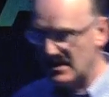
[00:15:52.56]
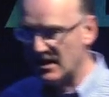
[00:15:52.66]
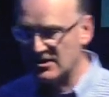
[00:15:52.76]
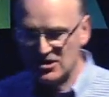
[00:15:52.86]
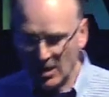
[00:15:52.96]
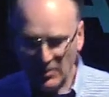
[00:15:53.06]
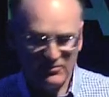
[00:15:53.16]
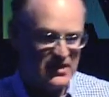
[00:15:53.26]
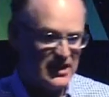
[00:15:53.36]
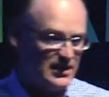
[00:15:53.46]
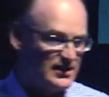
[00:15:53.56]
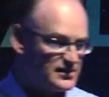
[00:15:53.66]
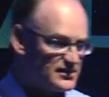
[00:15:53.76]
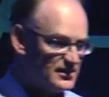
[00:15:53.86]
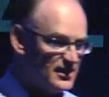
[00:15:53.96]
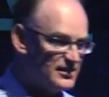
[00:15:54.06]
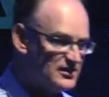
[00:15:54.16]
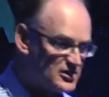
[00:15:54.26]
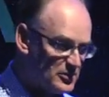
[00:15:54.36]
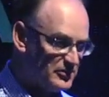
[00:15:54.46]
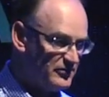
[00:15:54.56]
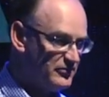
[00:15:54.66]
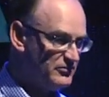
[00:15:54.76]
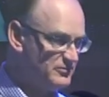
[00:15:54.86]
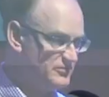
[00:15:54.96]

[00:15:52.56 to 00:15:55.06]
And top of my list, and I think top of